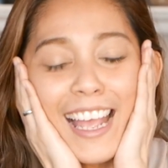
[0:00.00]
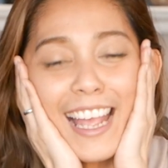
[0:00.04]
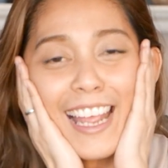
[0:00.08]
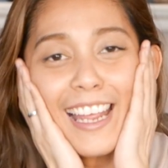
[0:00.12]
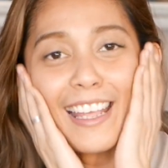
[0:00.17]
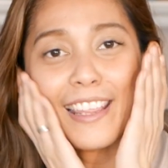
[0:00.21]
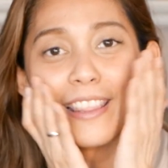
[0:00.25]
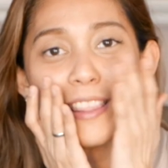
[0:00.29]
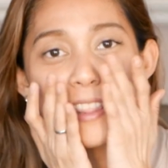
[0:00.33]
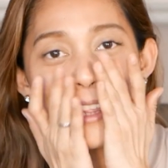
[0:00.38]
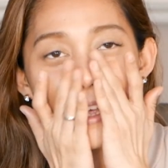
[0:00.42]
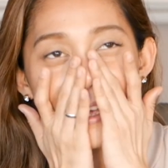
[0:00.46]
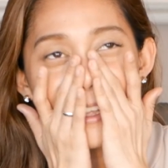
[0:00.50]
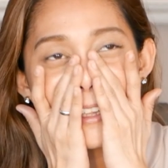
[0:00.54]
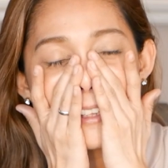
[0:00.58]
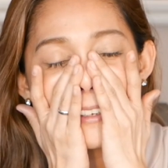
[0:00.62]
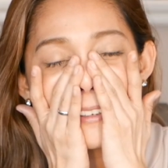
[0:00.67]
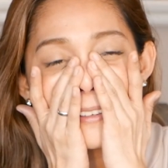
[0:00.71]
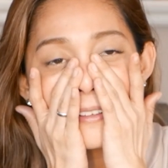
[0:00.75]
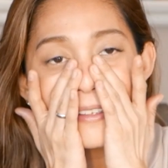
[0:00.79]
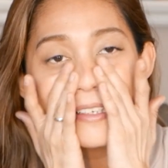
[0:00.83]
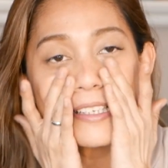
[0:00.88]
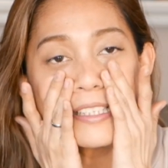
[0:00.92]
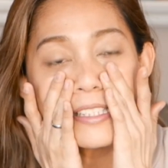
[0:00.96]
and
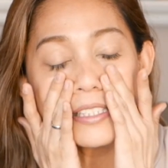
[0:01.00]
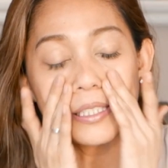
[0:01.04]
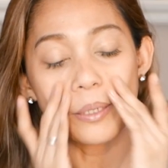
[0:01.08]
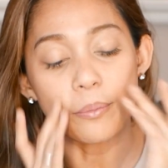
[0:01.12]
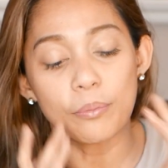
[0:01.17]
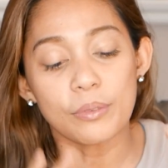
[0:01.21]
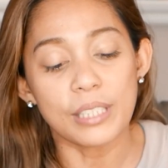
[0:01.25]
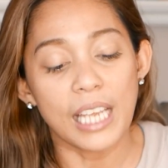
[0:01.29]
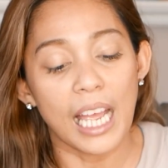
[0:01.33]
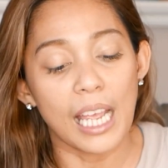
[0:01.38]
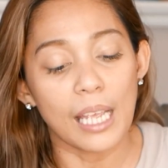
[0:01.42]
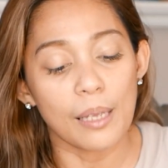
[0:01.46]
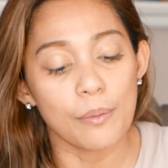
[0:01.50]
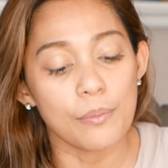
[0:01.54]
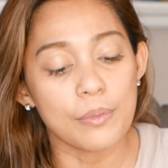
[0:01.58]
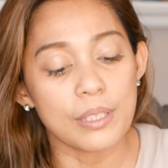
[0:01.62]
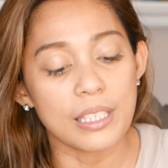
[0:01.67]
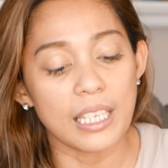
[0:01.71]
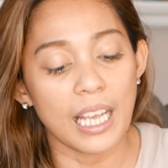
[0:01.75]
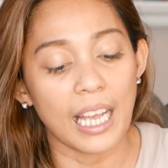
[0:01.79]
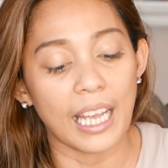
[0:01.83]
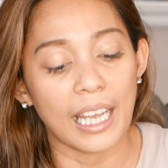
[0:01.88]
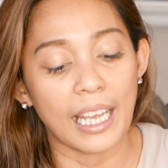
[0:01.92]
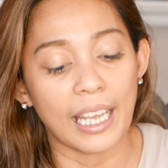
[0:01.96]
then
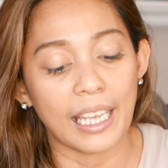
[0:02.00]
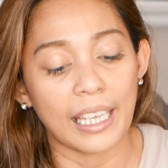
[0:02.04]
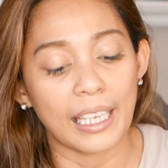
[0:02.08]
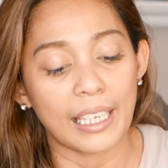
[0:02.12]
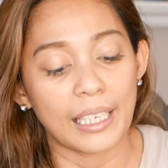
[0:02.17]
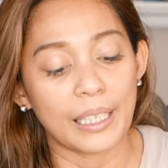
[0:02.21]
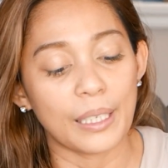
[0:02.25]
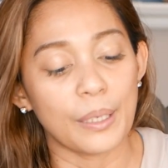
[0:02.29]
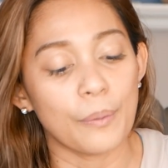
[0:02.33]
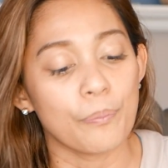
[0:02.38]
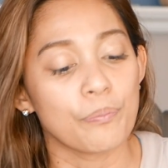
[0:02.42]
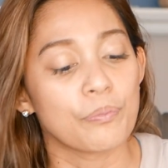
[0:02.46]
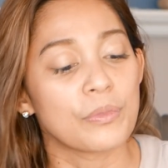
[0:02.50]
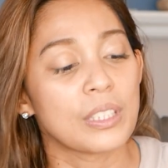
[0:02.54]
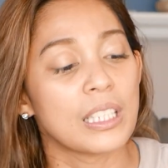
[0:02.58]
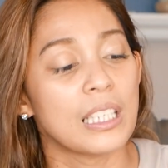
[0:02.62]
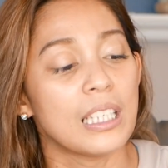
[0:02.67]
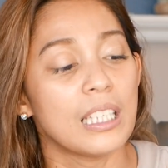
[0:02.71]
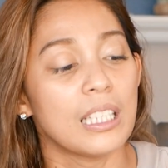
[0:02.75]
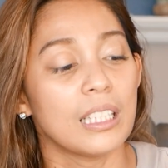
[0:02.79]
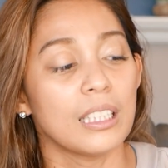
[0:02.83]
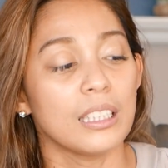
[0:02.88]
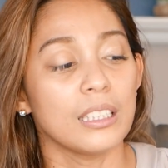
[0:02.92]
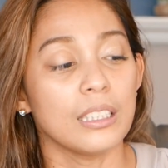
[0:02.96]
sometimes I
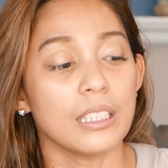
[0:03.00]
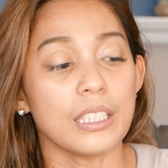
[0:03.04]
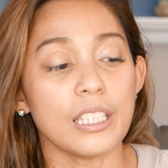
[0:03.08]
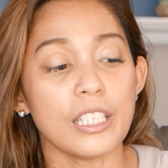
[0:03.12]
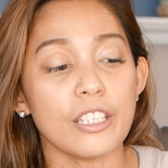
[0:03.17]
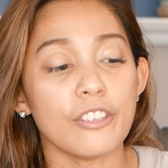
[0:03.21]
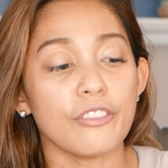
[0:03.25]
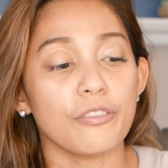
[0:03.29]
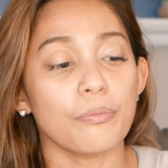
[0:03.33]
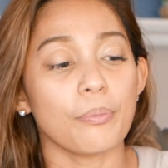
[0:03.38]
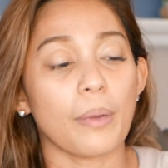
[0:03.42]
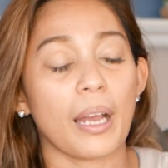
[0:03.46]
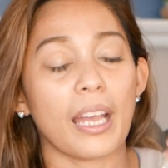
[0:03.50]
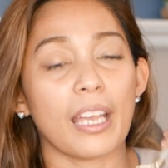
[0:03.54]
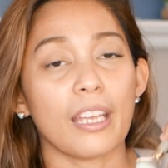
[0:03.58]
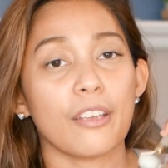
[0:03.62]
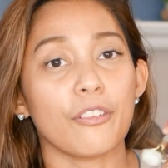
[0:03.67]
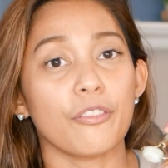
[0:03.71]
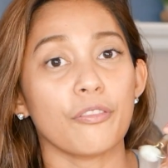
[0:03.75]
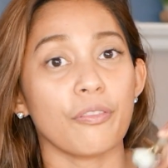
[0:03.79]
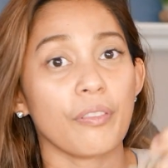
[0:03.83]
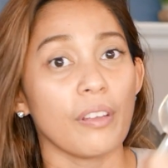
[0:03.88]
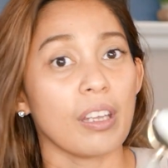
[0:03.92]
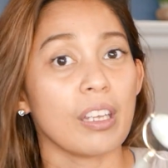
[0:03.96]
leave
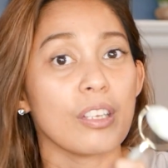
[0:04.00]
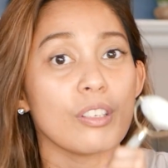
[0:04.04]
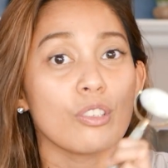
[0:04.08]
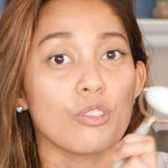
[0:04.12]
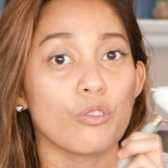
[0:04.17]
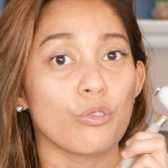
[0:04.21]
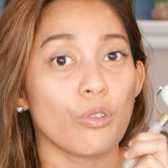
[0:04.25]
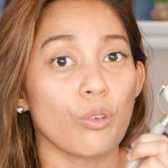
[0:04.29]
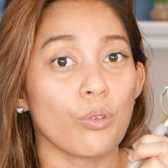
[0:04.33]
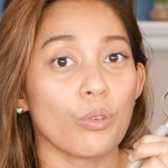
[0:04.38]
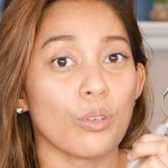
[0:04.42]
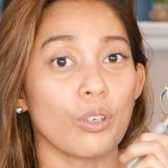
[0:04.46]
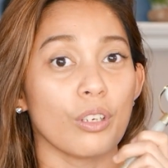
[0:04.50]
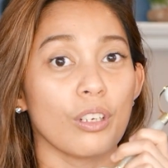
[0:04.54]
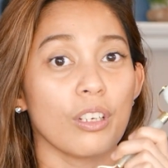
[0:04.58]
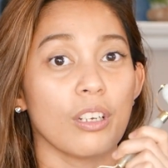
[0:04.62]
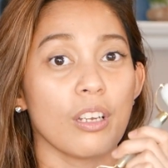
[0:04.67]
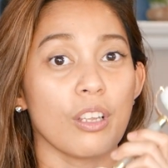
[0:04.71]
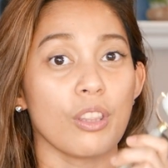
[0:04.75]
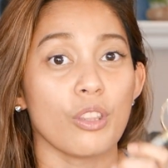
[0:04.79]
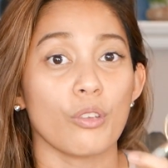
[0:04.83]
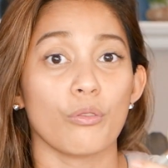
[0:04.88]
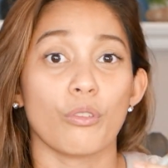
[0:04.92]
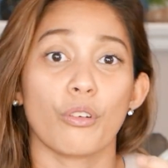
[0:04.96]
my face roller
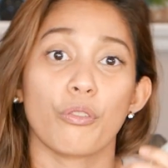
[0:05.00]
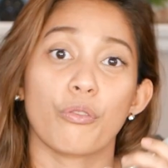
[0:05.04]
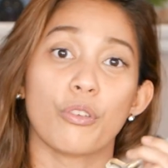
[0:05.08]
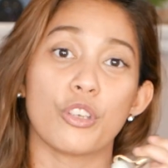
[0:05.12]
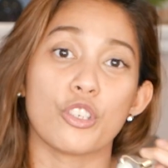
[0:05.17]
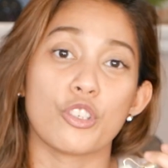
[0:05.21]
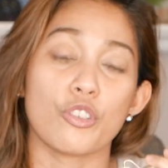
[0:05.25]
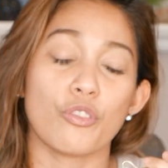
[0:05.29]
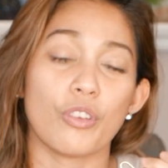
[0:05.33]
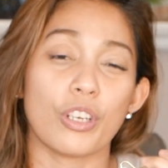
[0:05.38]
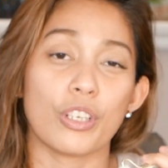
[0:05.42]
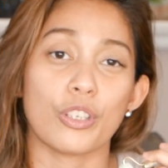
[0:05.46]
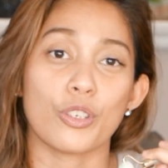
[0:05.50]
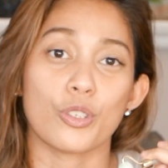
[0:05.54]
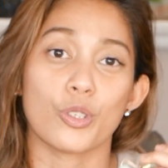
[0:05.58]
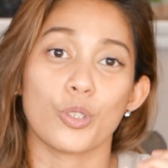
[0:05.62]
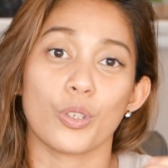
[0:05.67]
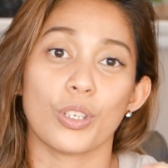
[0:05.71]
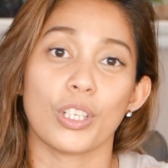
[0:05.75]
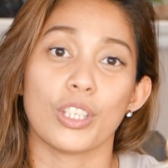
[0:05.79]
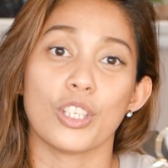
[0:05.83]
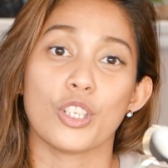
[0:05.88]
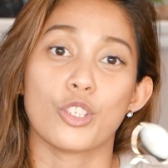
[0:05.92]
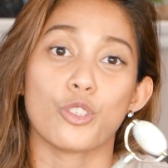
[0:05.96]
in the refrigerator
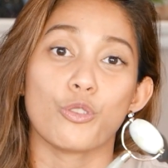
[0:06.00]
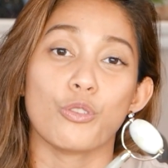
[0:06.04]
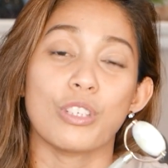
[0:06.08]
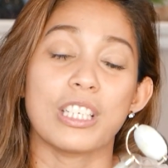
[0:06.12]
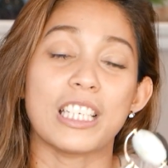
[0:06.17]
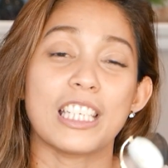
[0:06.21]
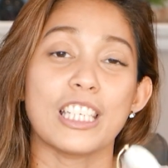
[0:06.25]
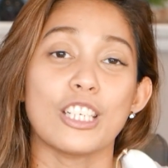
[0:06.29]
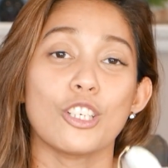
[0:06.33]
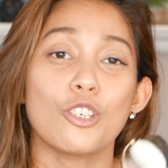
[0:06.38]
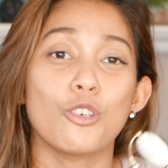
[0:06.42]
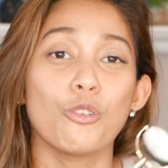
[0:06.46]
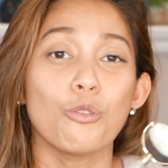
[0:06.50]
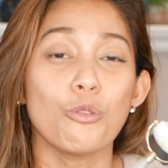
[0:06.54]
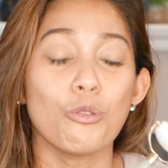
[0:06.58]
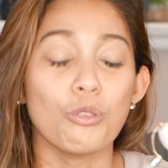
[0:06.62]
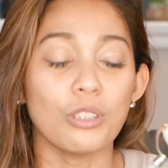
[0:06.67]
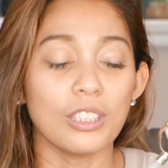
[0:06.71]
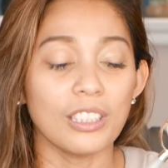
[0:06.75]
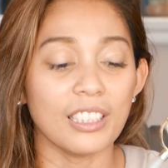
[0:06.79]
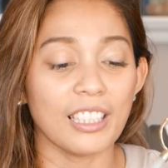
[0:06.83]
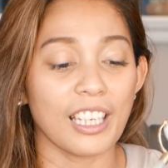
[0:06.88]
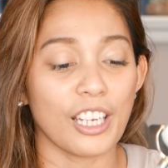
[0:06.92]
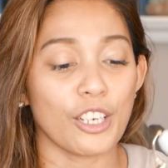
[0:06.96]
so that it's really
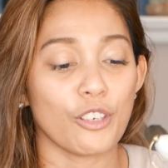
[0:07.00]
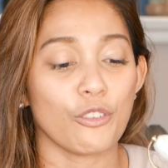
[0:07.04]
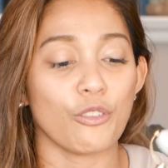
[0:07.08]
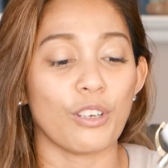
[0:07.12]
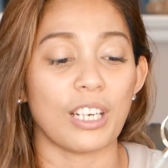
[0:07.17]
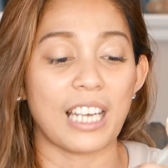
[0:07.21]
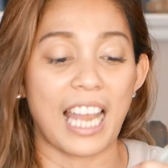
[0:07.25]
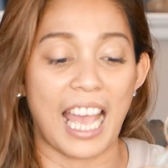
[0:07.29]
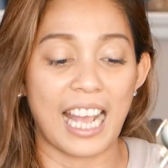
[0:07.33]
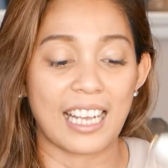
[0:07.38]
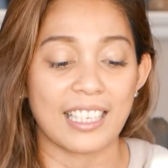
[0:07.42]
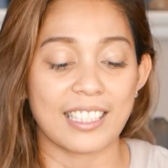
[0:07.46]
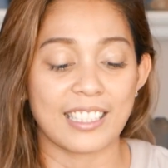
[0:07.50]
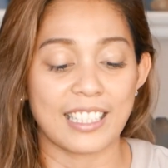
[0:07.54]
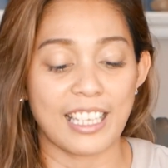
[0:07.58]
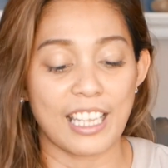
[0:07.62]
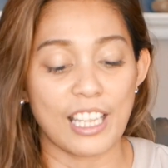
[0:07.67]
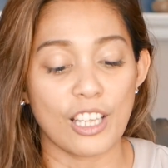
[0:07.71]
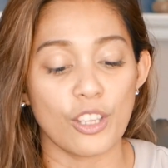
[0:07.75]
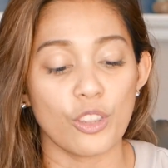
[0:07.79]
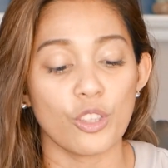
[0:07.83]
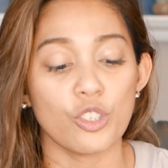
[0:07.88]
cool and relaxing.